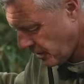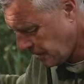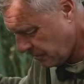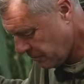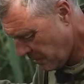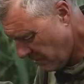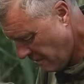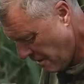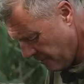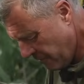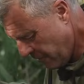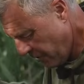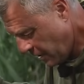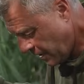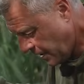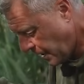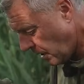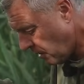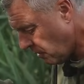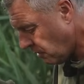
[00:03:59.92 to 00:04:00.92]
I
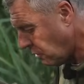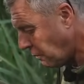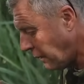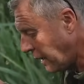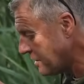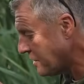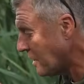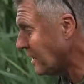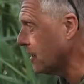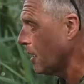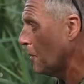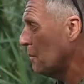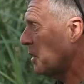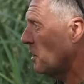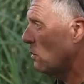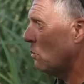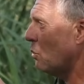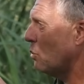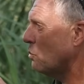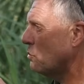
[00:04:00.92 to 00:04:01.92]
go, I always end up in
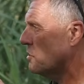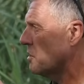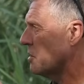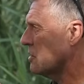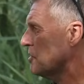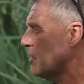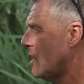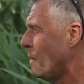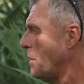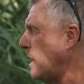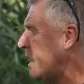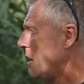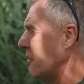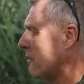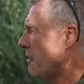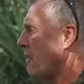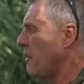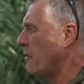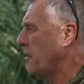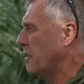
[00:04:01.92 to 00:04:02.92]
the water somehow
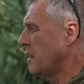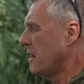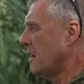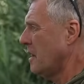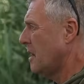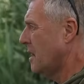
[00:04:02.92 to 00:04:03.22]
or other.